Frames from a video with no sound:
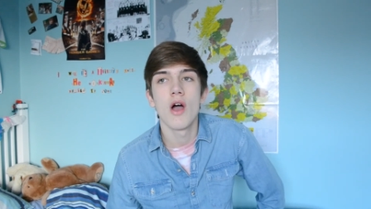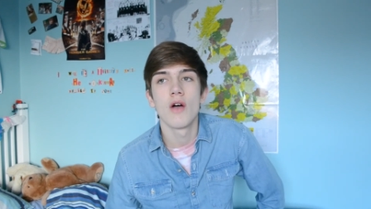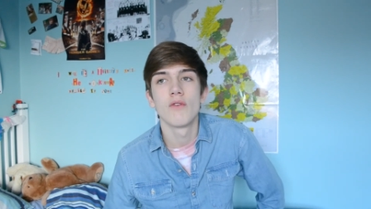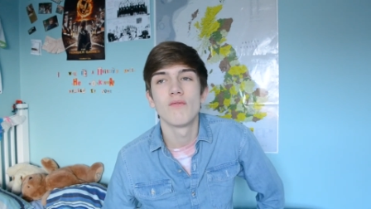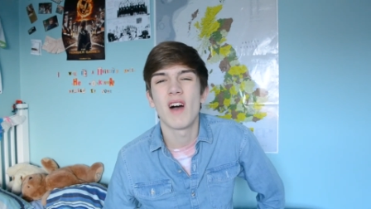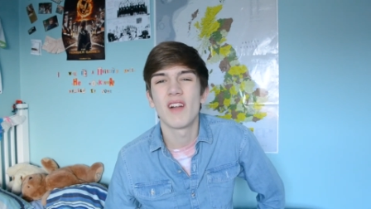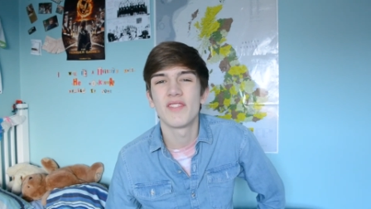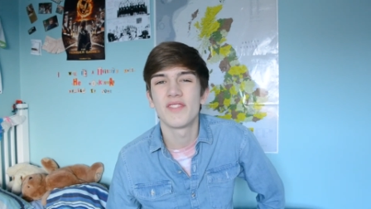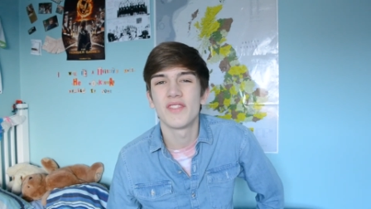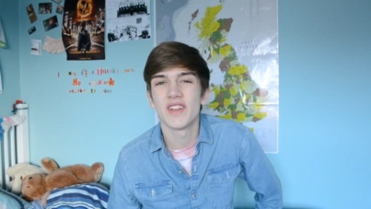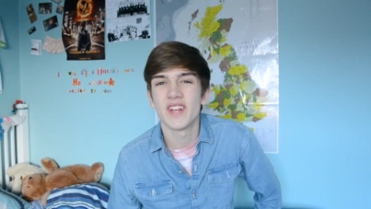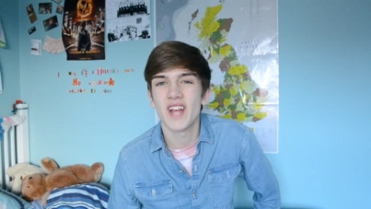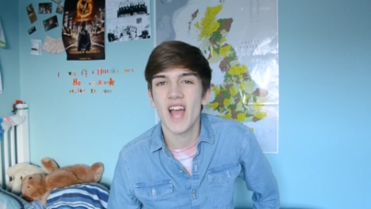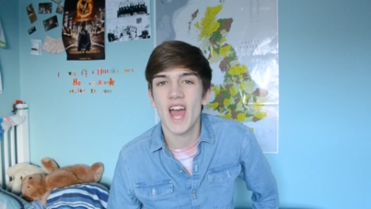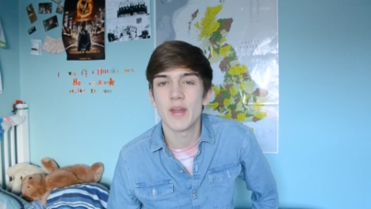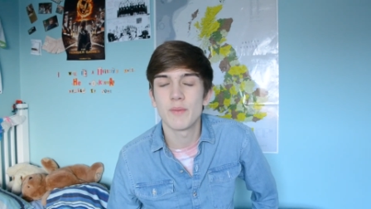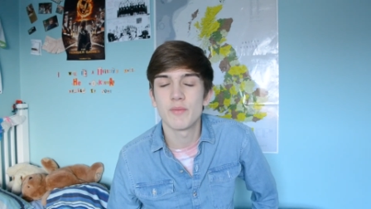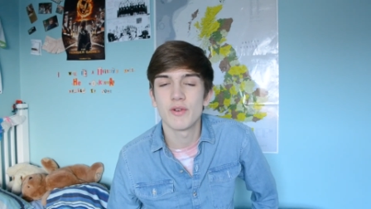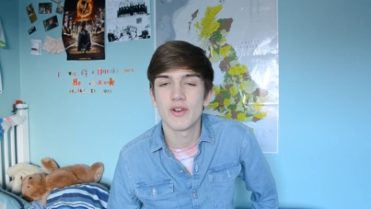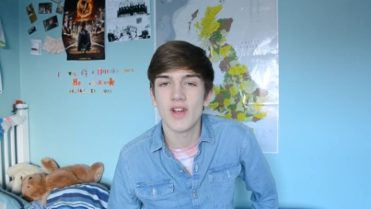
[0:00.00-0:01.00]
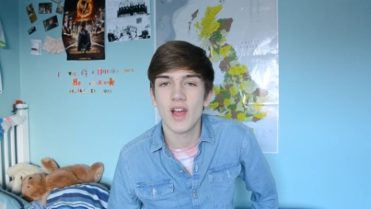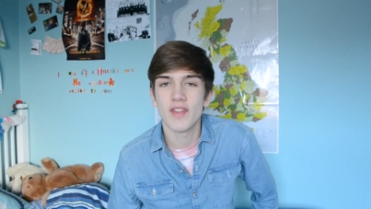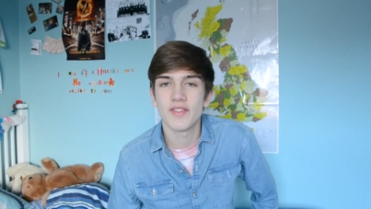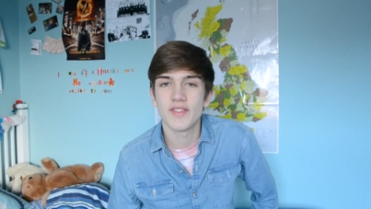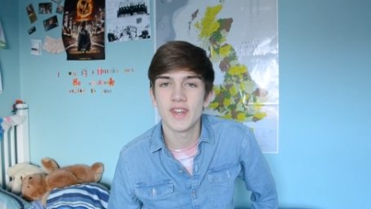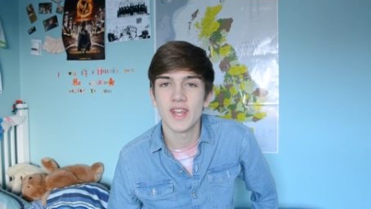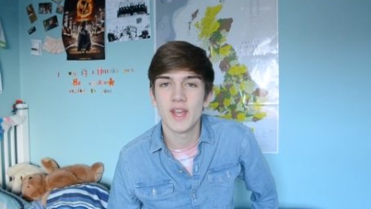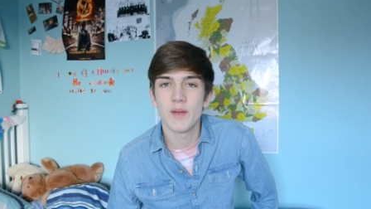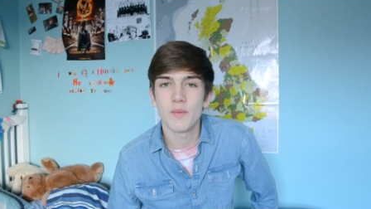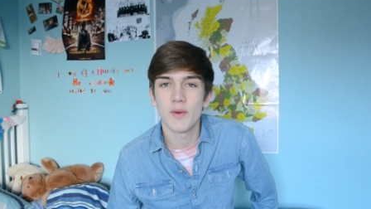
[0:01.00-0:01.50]
rather than kind of
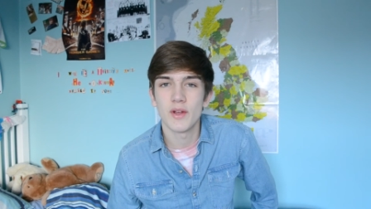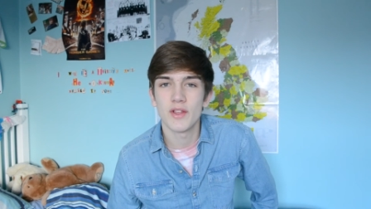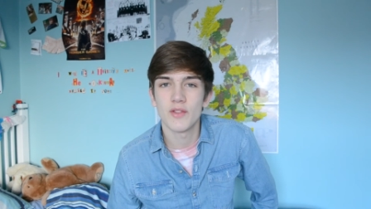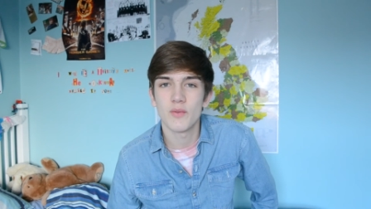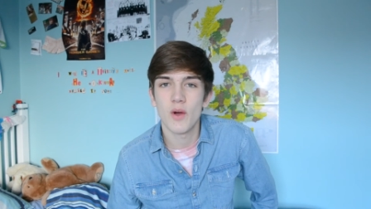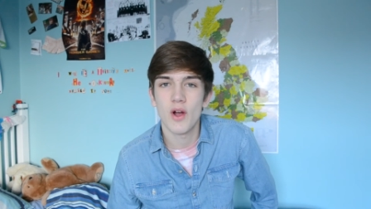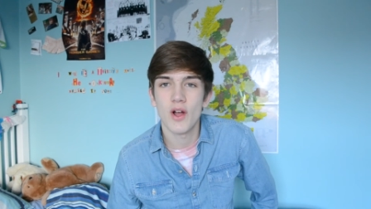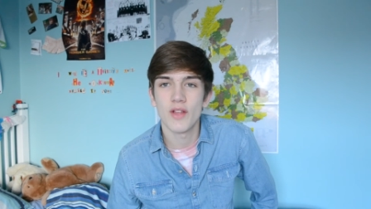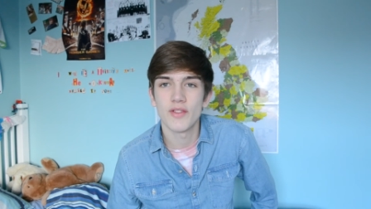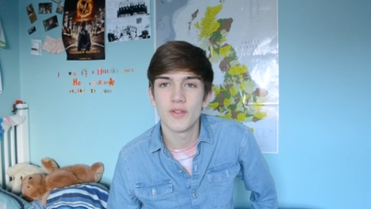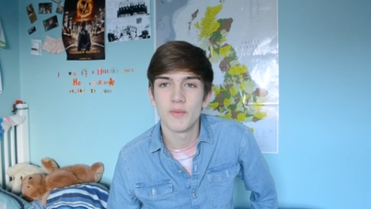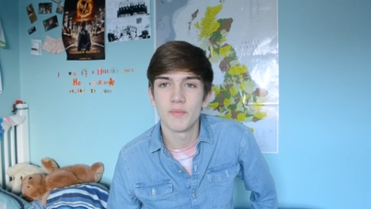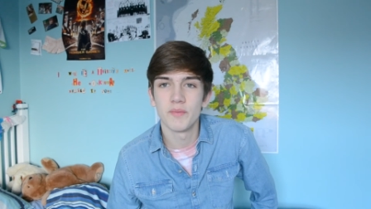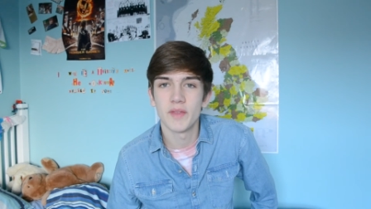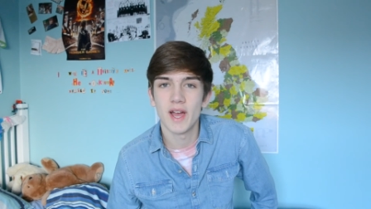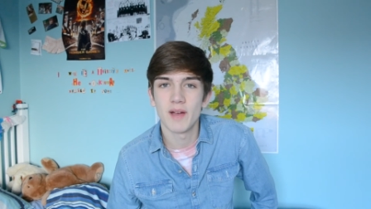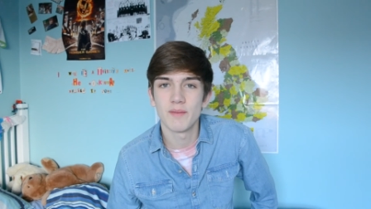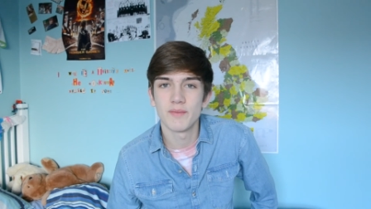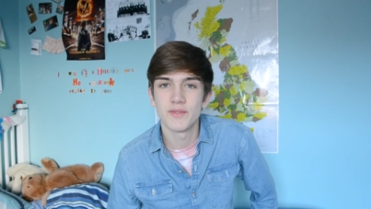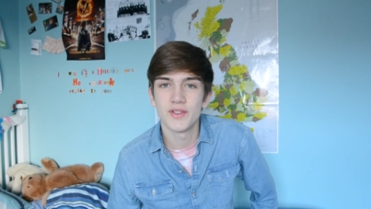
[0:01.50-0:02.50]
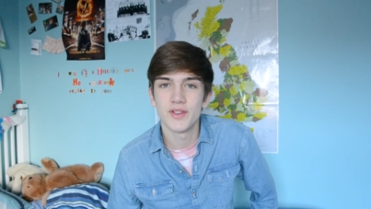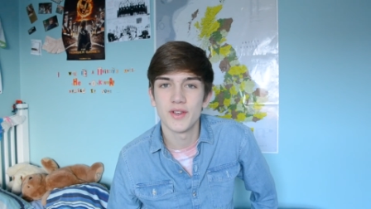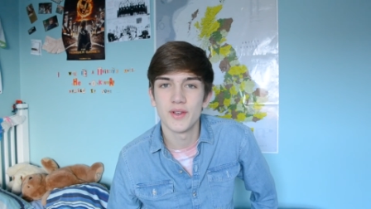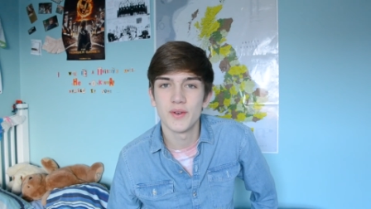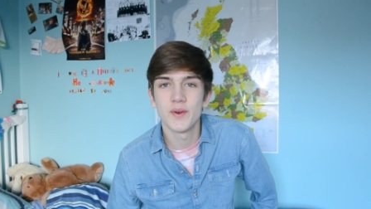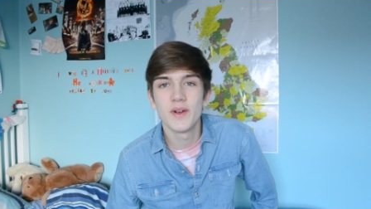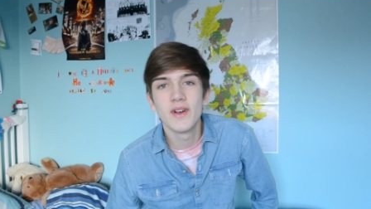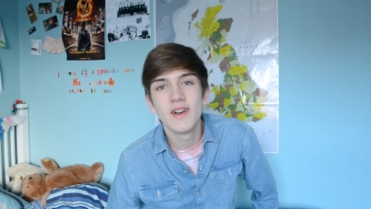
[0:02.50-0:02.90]
procrastinating, which is what I sometimes do.